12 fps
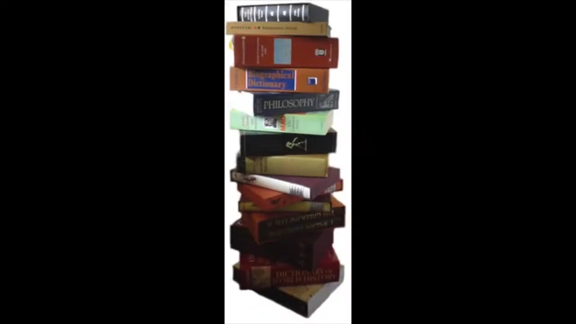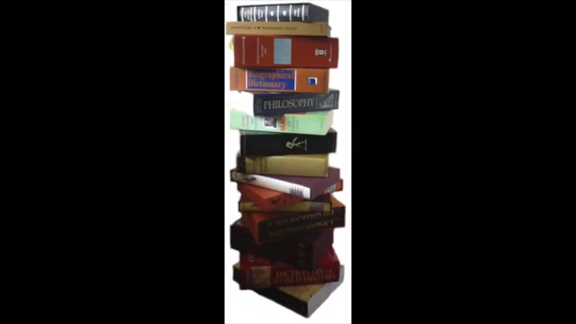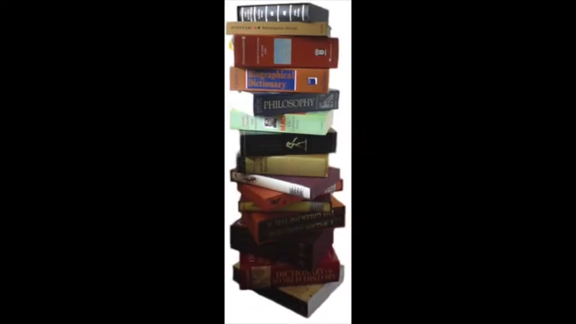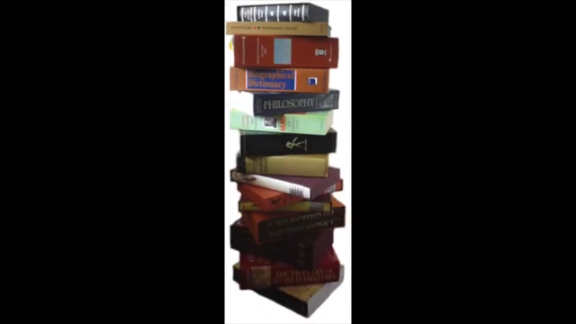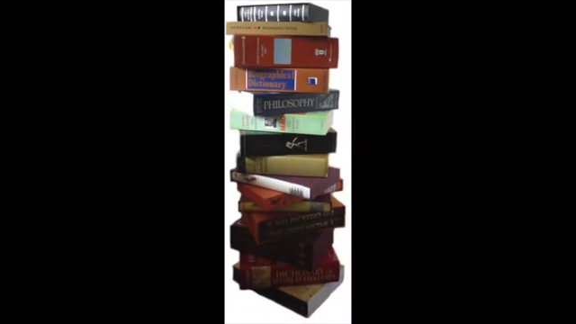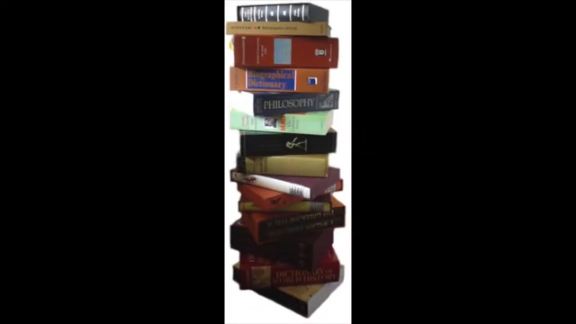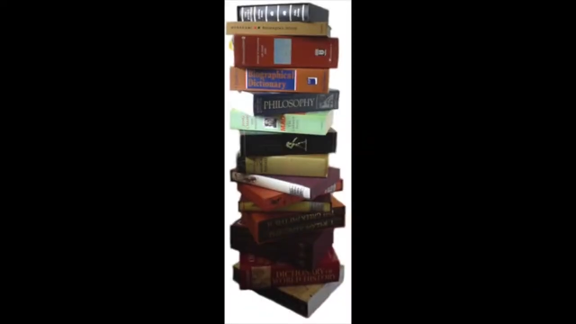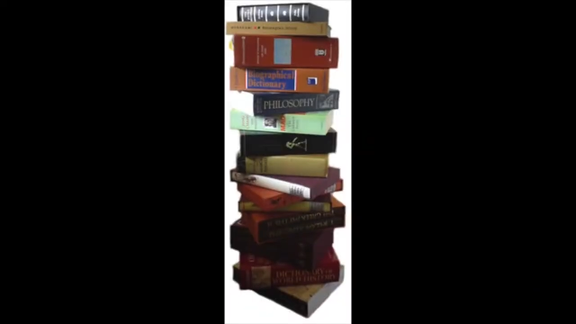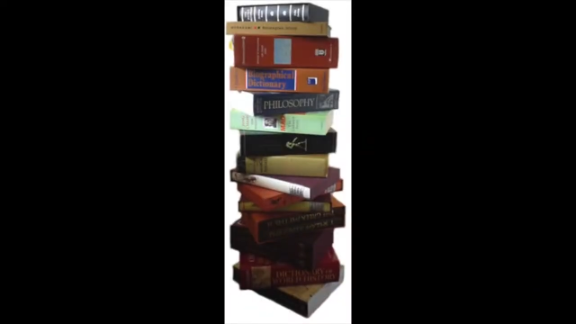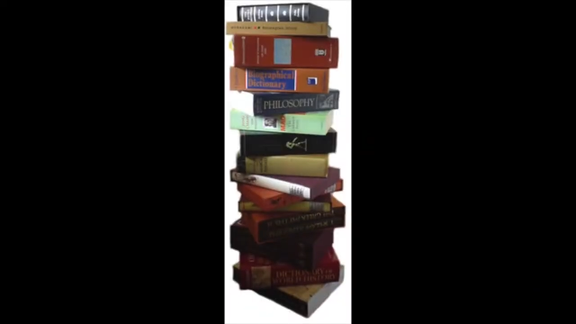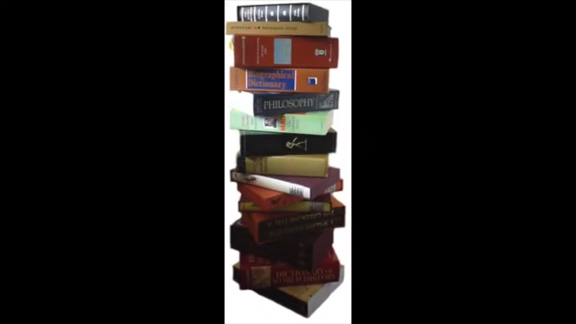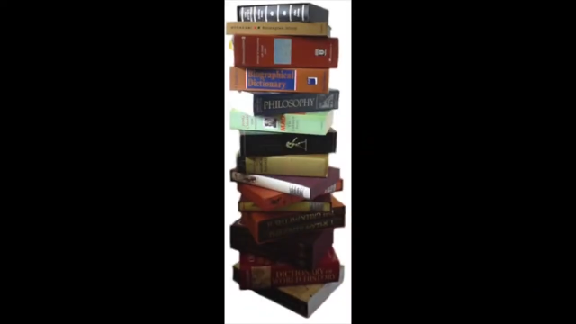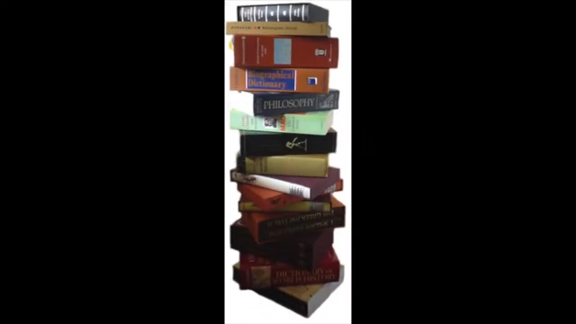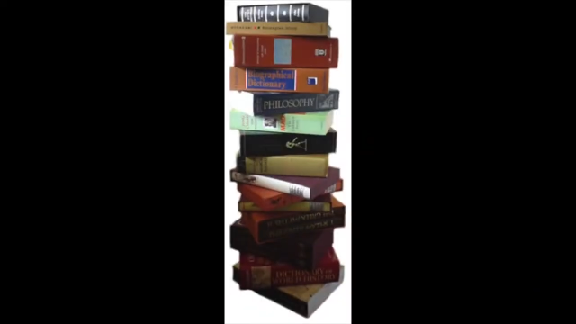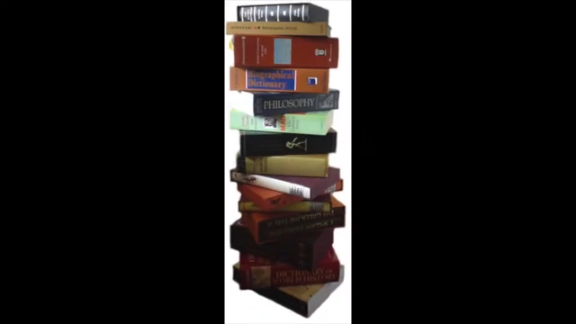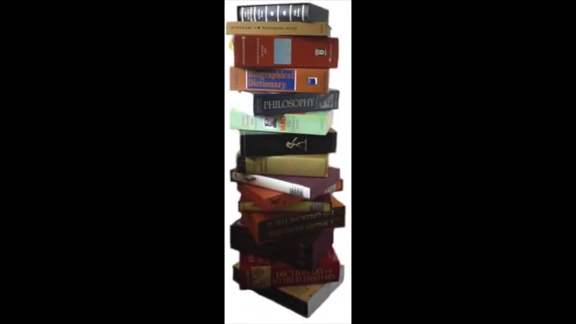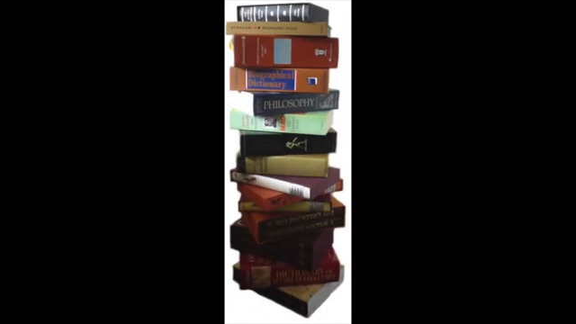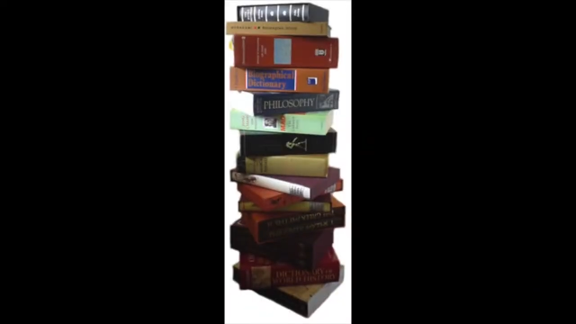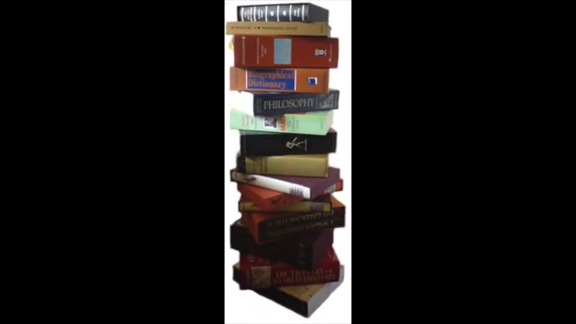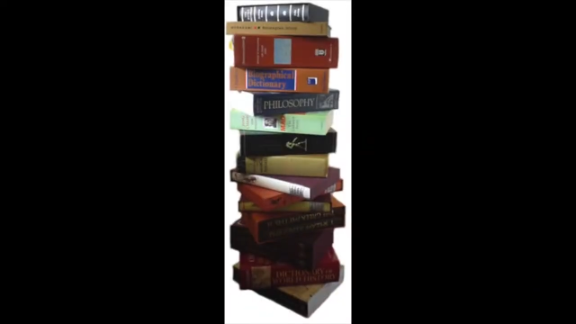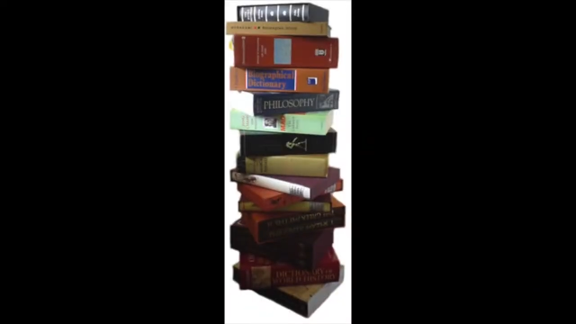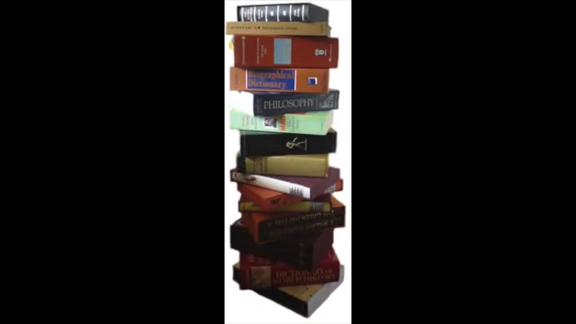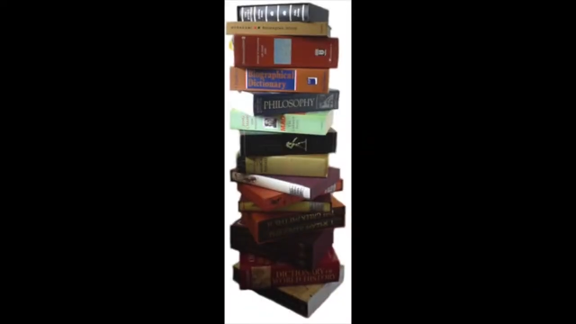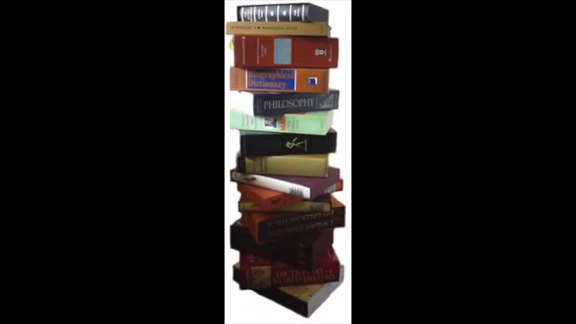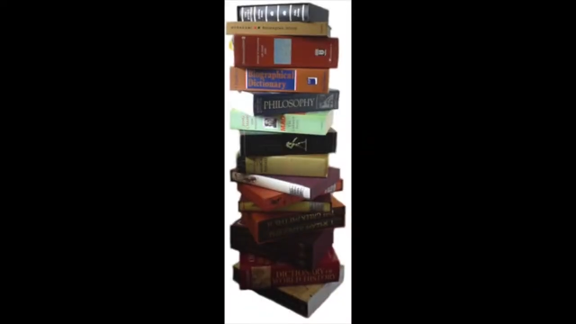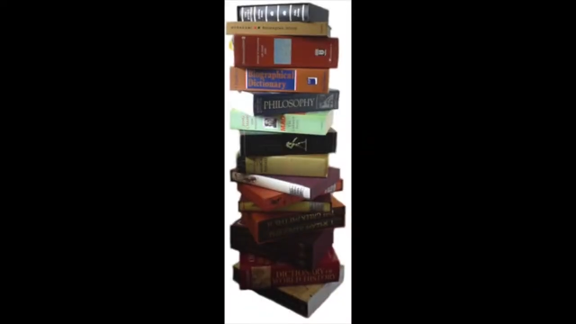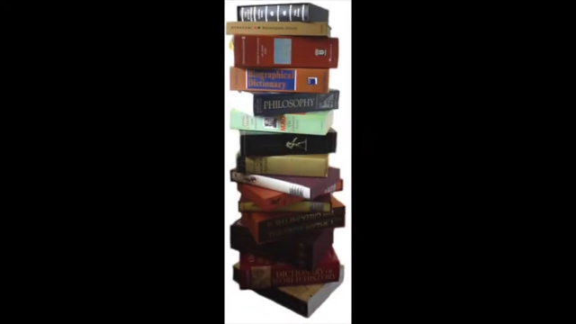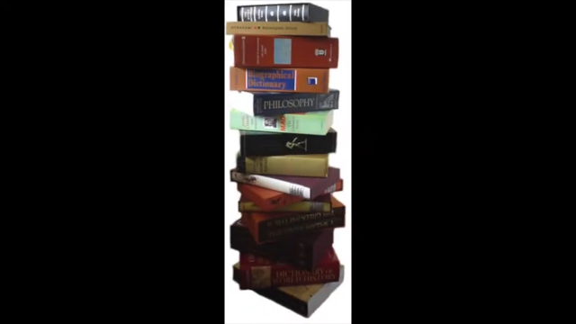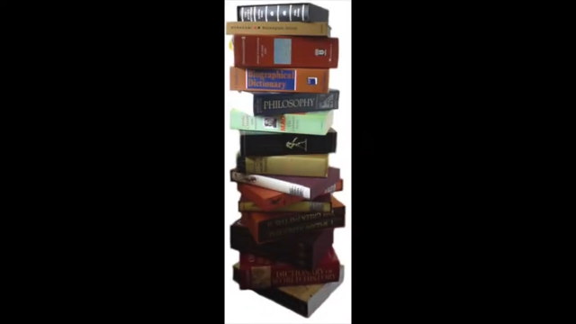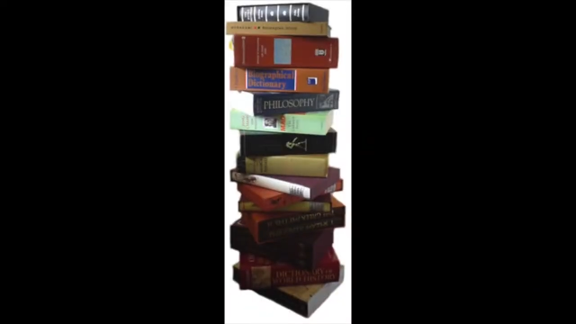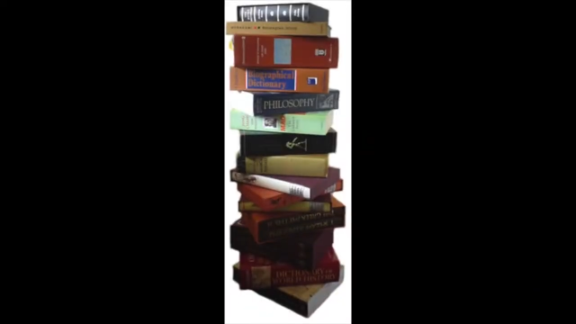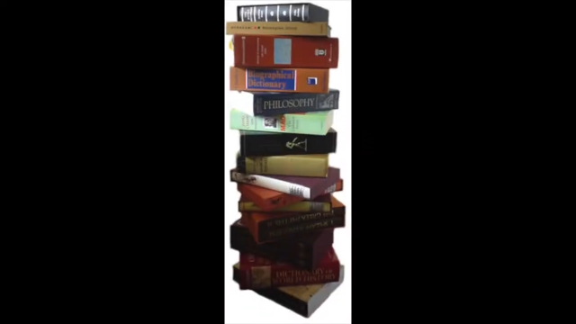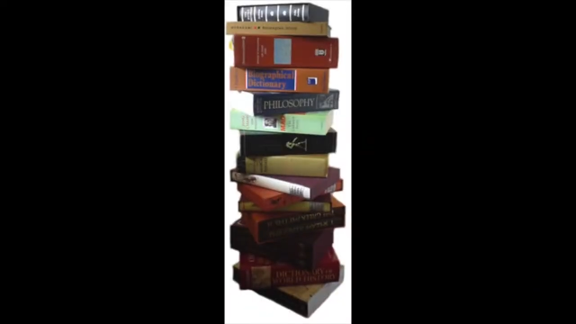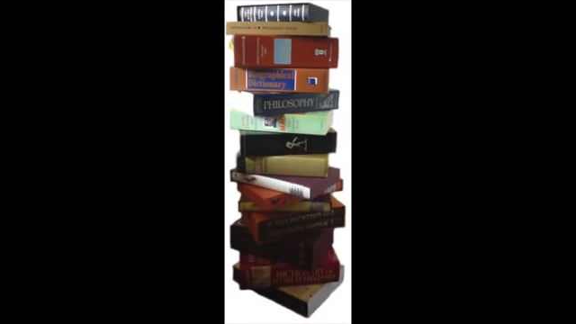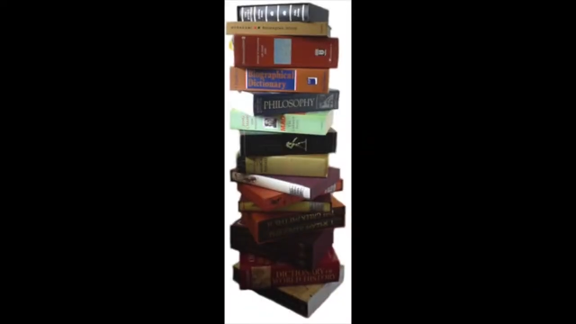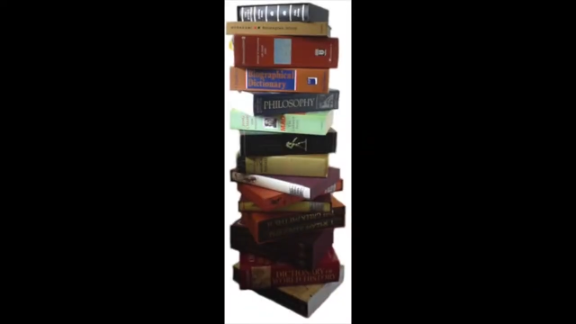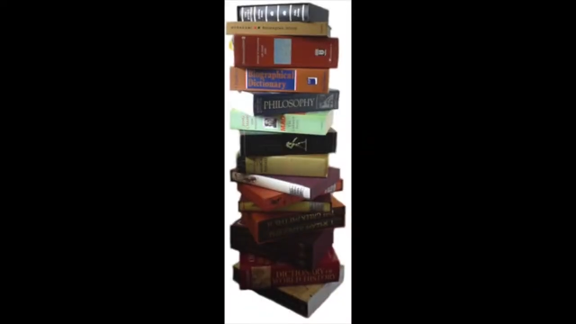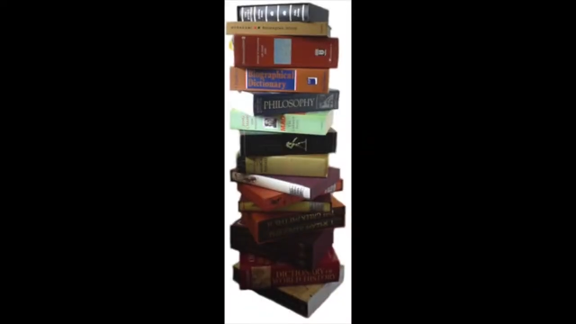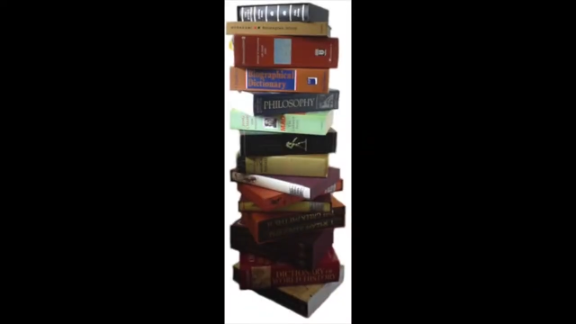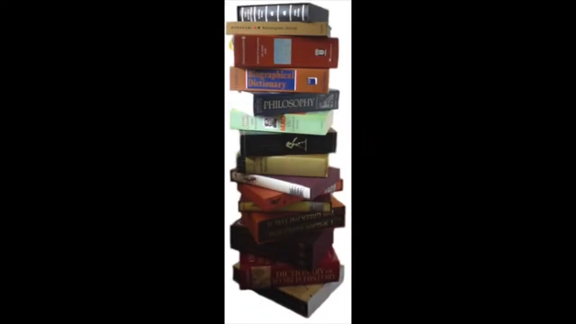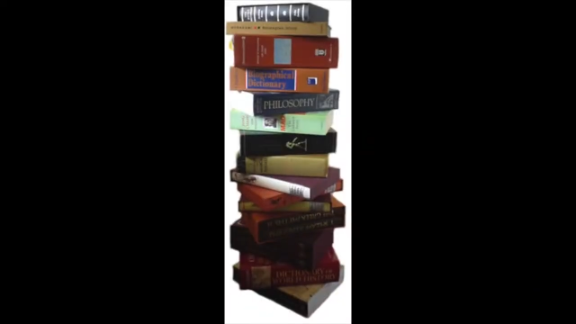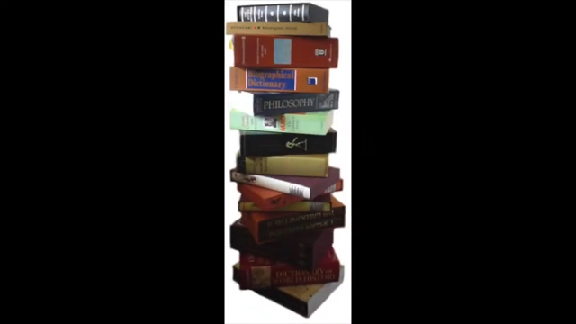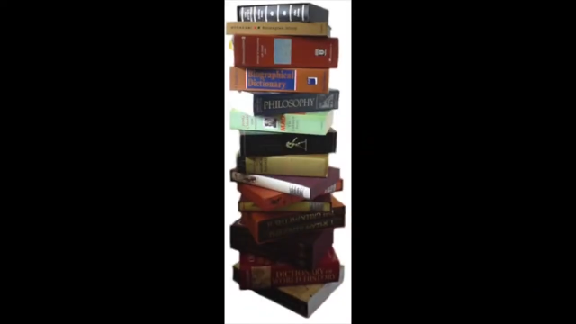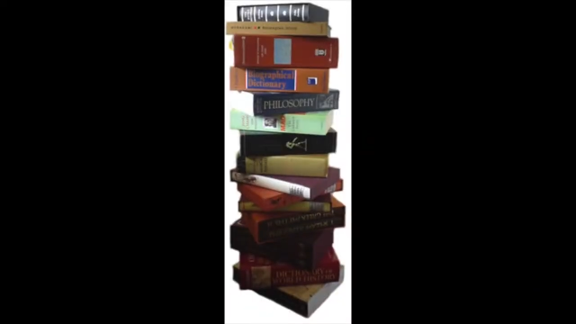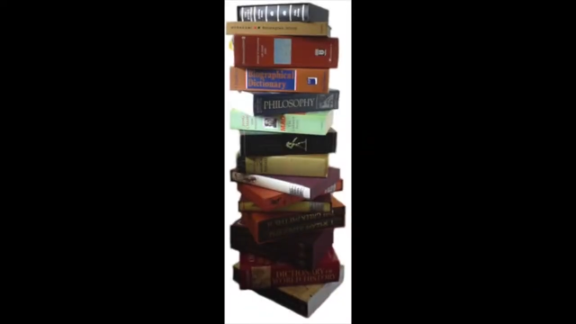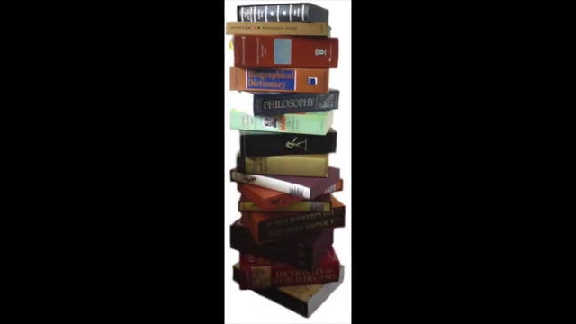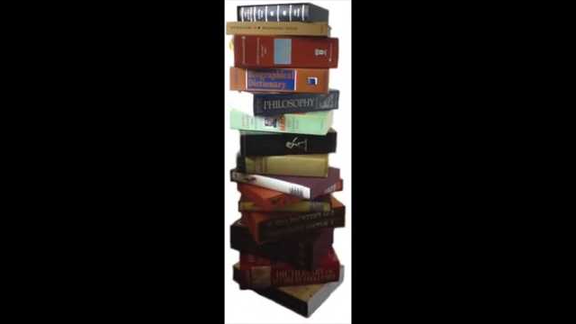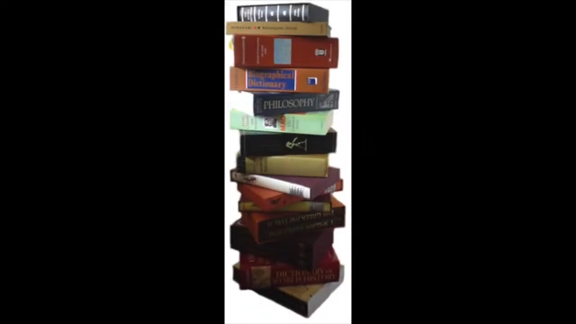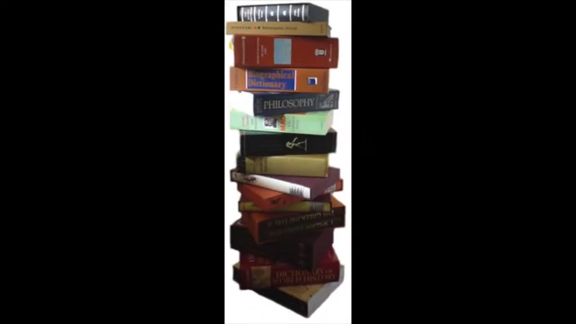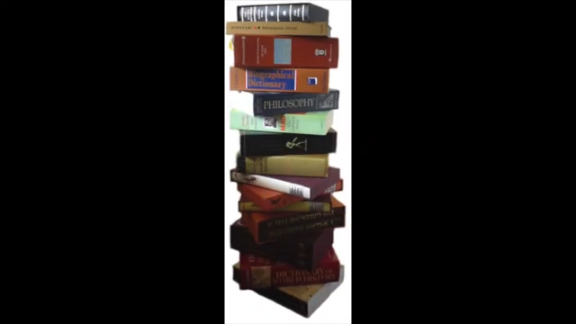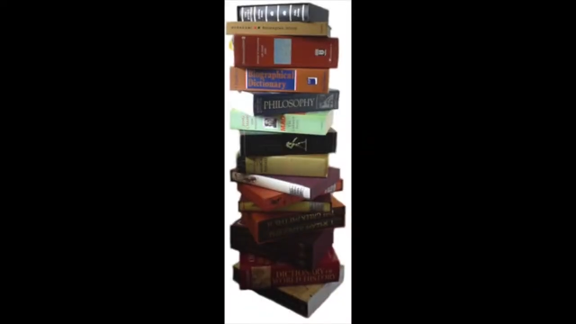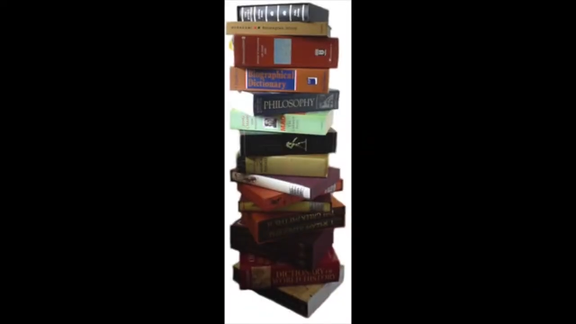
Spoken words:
[unreadable: no face in view]